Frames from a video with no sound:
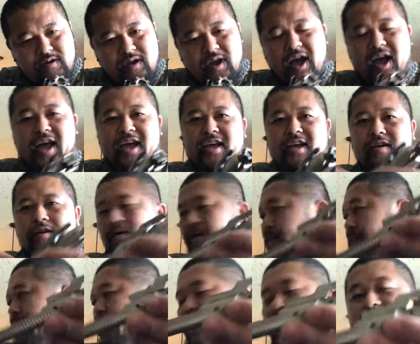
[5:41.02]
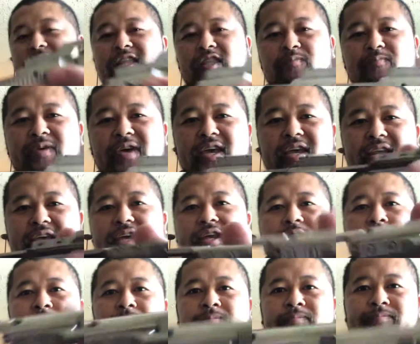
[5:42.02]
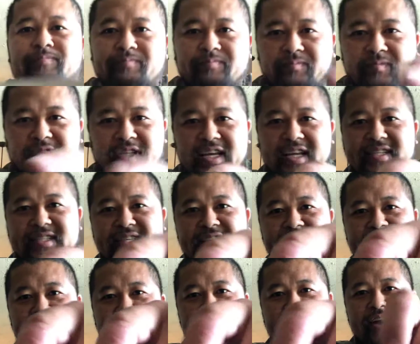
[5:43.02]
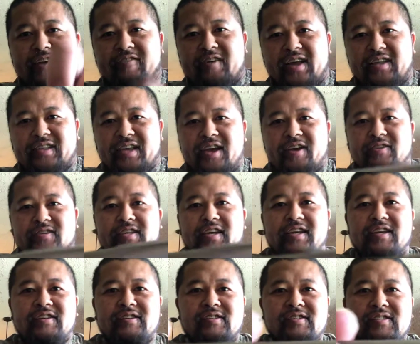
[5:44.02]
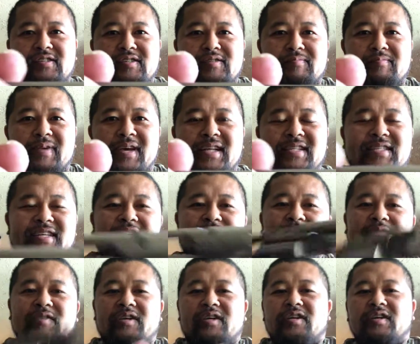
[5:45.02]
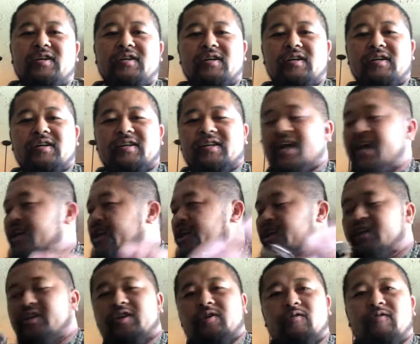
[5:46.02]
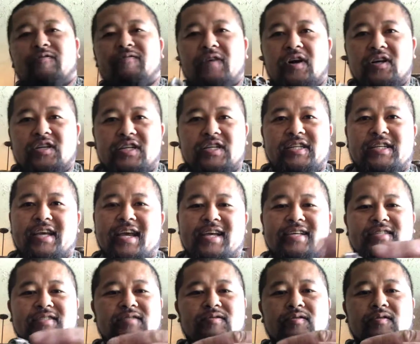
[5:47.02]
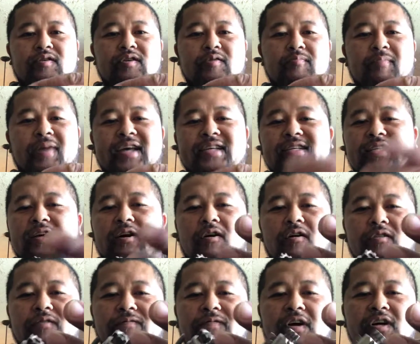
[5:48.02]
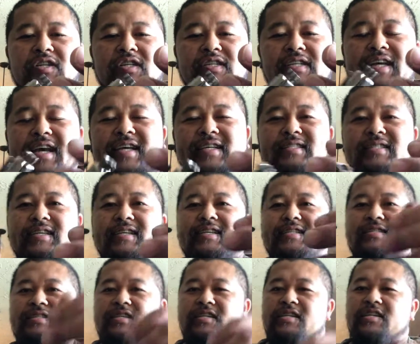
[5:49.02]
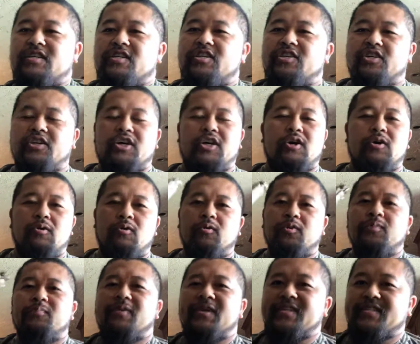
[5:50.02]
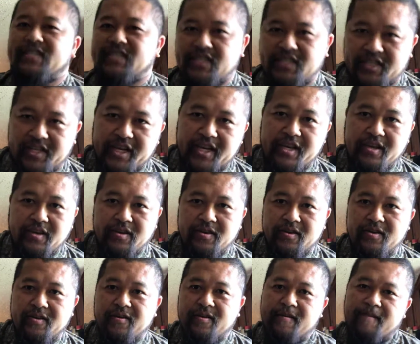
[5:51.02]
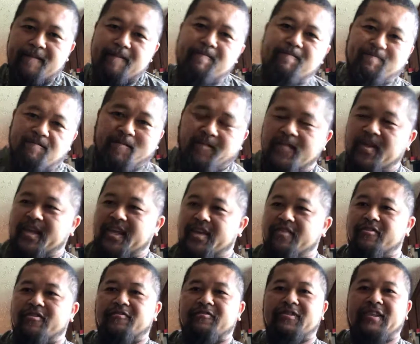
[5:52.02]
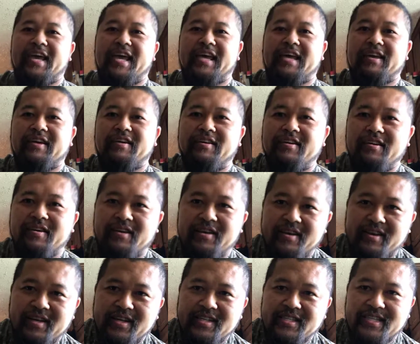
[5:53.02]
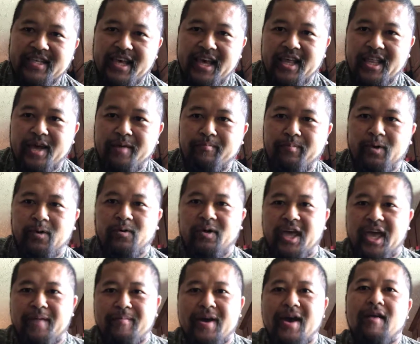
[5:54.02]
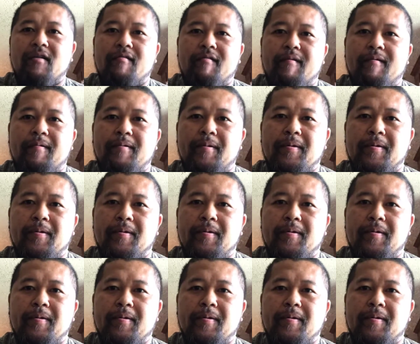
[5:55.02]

Alright, I got the pin in. See, it's in there now, right there. See? Pin's in. Now you're going to do a function test. Basically, all the function test is you're going to hold the BCG and give it a flick. See how that bolt came out?